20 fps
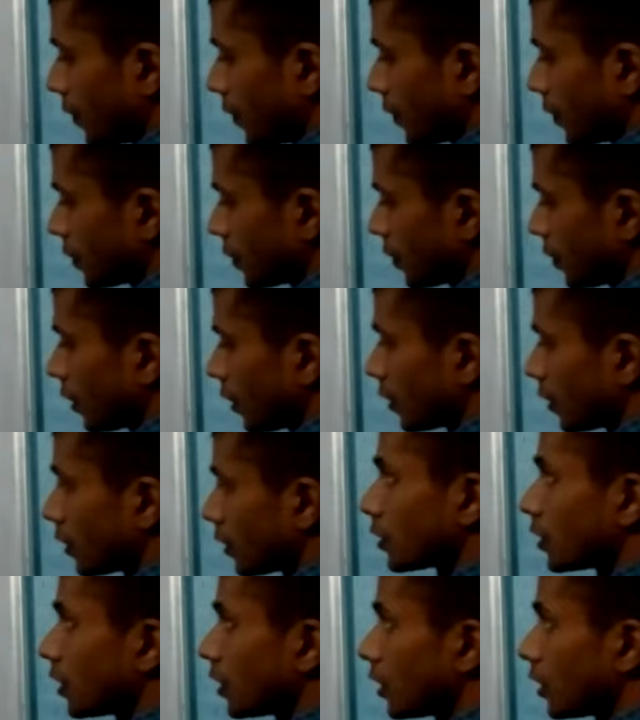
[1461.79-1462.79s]
Let us see.
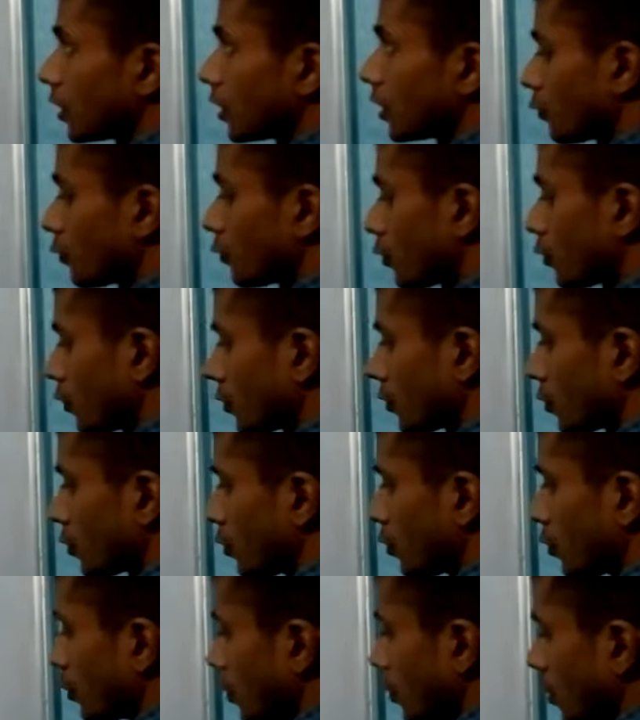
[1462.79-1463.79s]
103, 104
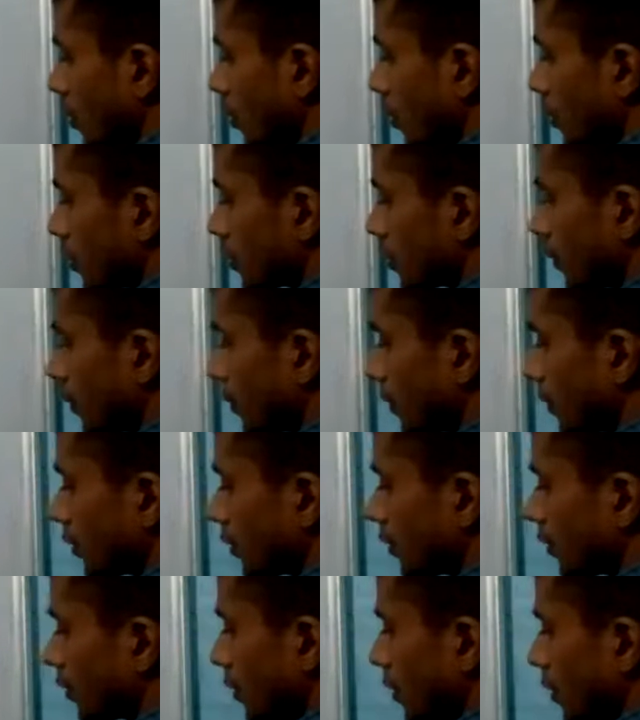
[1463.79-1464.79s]
won't go.
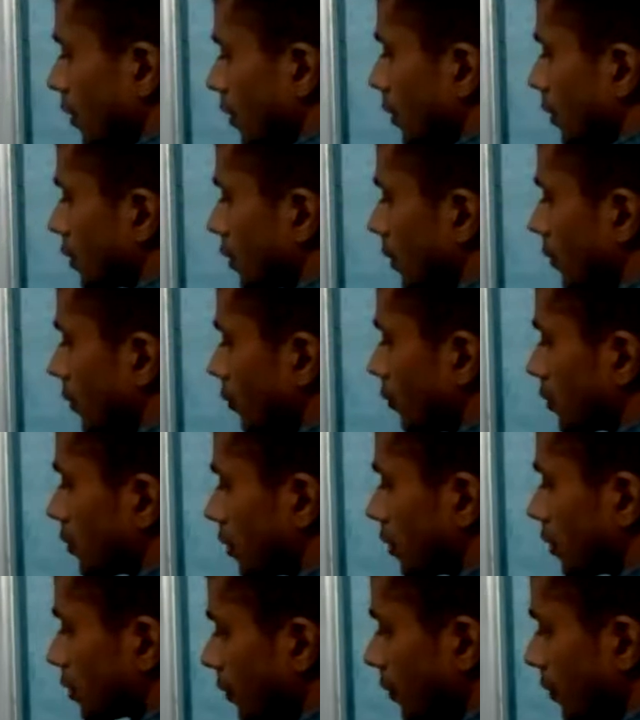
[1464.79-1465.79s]
7. 7
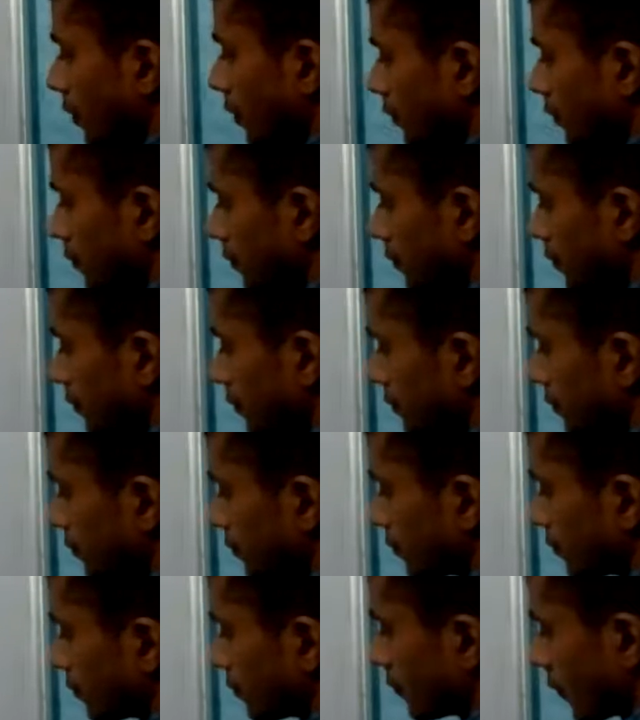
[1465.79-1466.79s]
on the 7.
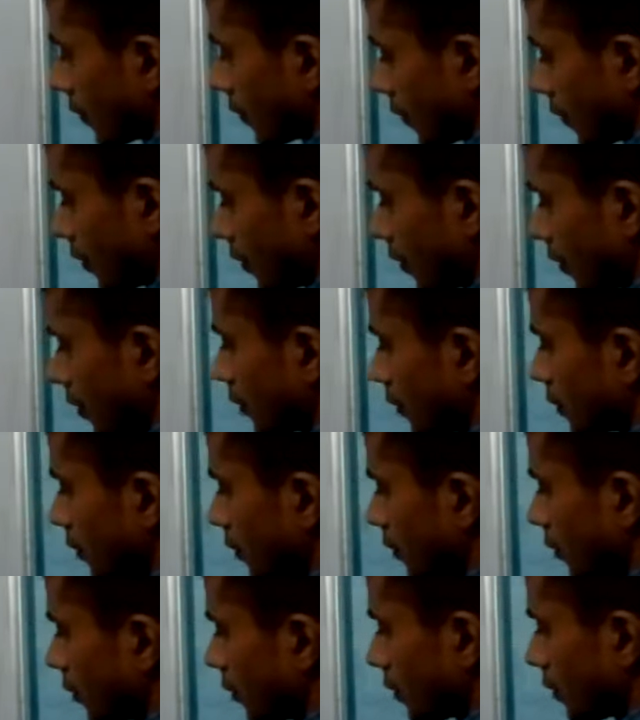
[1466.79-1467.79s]

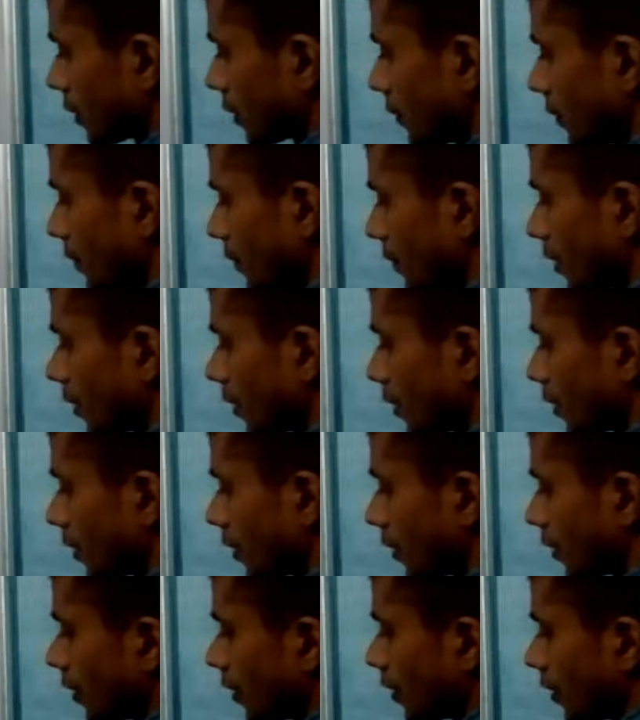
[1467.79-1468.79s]
7 on the 7,
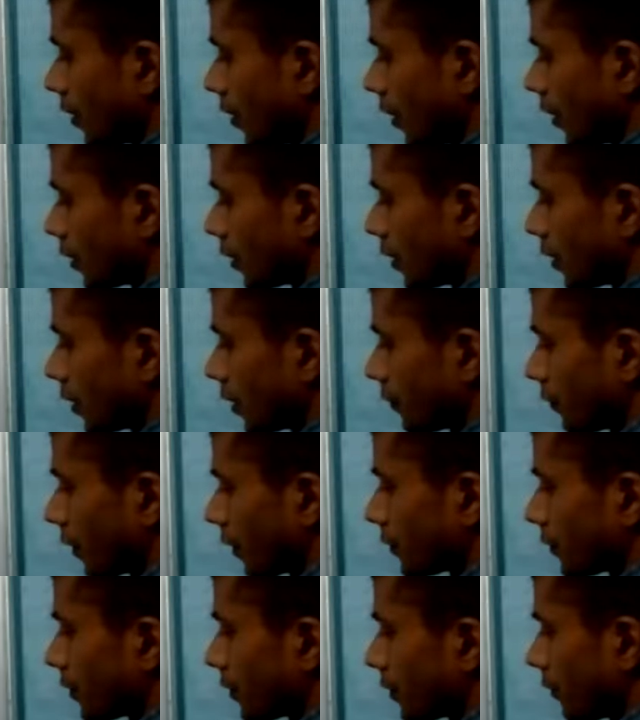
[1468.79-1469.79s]
3. And 35.